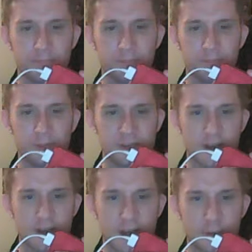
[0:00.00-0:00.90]
But
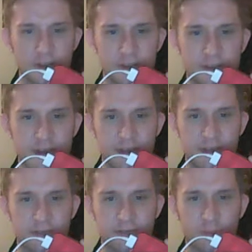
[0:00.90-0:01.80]
Chicago is tied
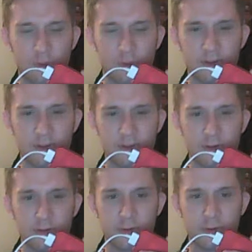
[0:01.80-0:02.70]
for 4th in
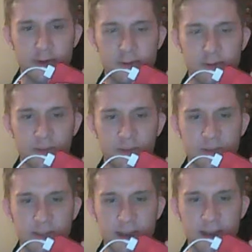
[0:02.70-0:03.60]
turnover ratio
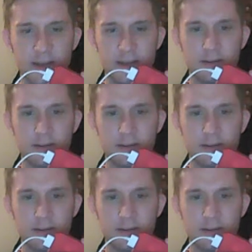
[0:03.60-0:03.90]
+8,